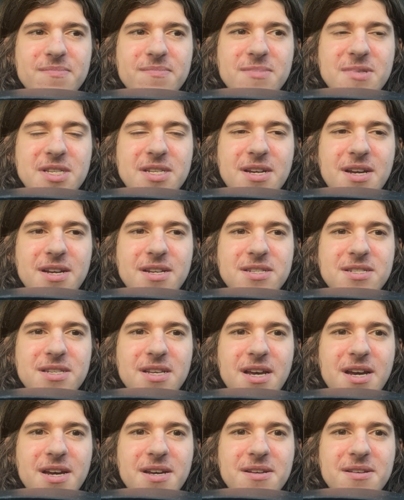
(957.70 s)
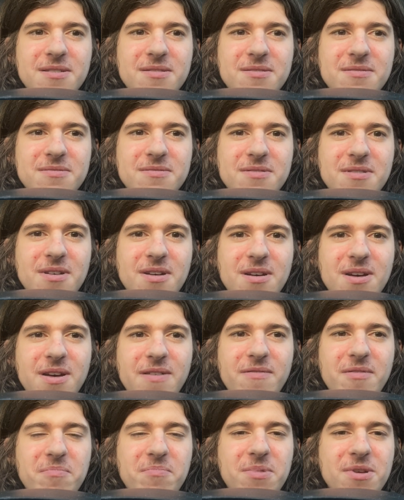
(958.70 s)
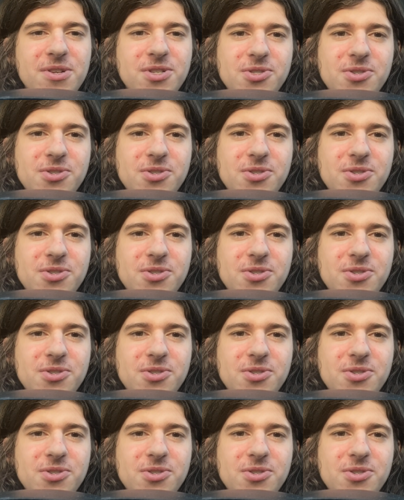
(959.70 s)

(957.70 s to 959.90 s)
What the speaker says: Besides that, I haven't been